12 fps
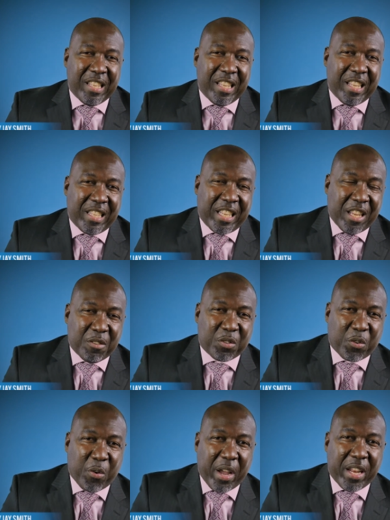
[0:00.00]
it gives
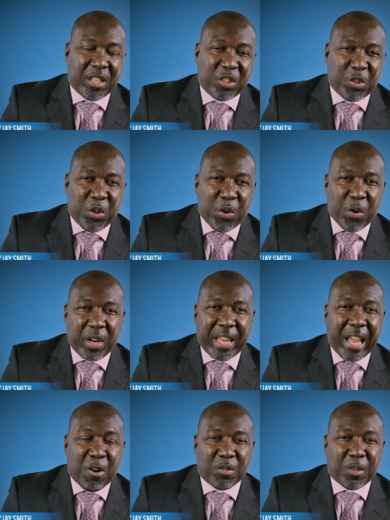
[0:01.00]
credit to your
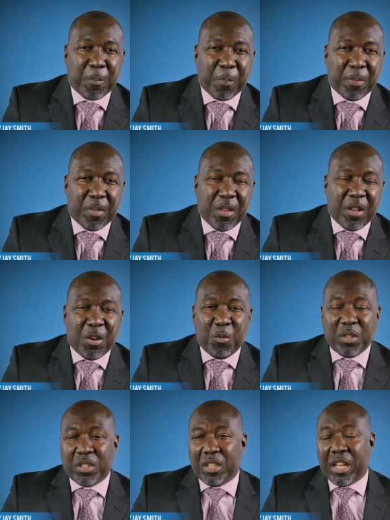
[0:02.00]
account,
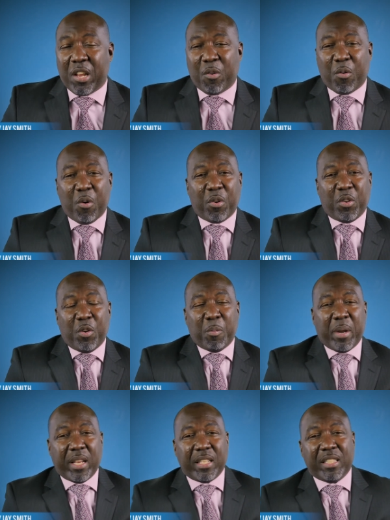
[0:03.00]
which later on you
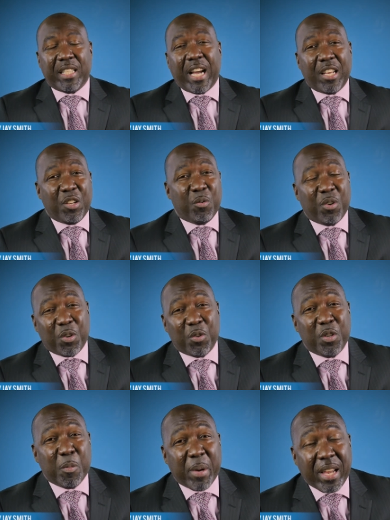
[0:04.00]
may decide you want to go
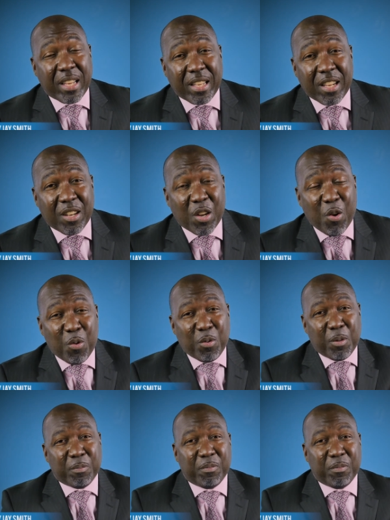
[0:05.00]
to the bank and get a loan.